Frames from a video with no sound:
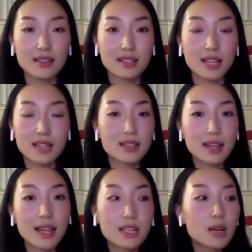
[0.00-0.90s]
doesn't
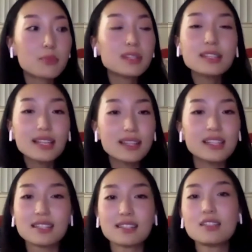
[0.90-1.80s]
it
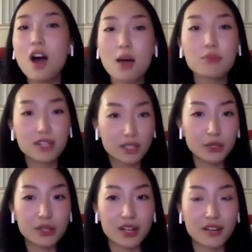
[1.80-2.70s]
completely does not
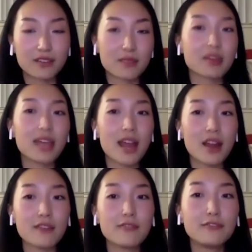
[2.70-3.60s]
preclude her from
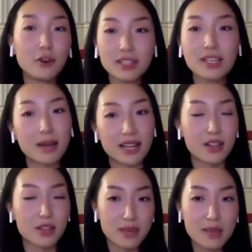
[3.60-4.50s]
caring fully about
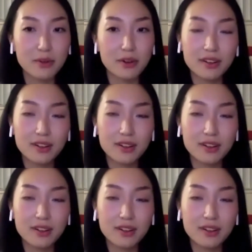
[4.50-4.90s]
other people